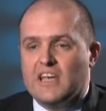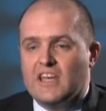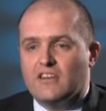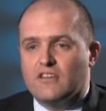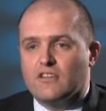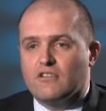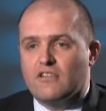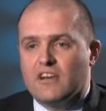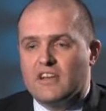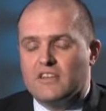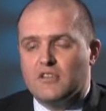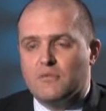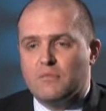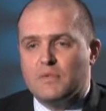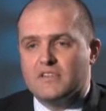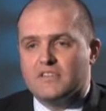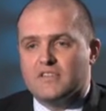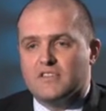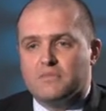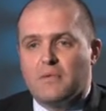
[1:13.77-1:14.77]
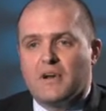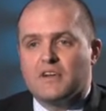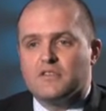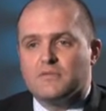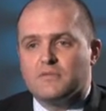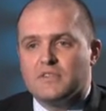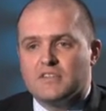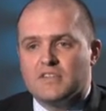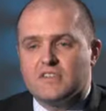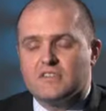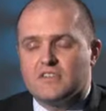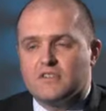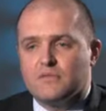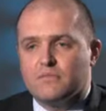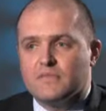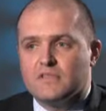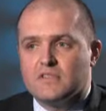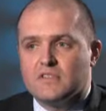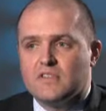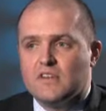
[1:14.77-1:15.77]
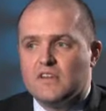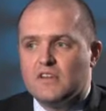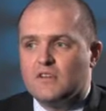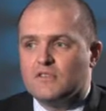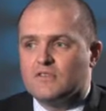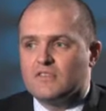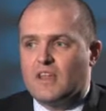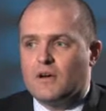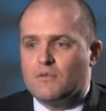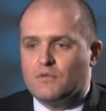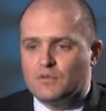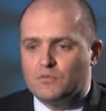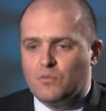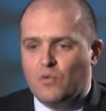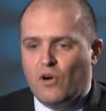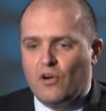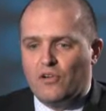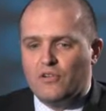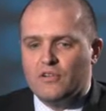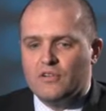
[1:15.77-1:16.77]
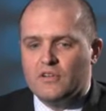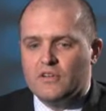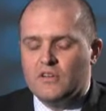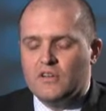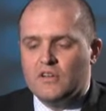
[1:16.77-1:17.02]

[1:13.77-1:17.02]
integrate the business management systems. So that was one.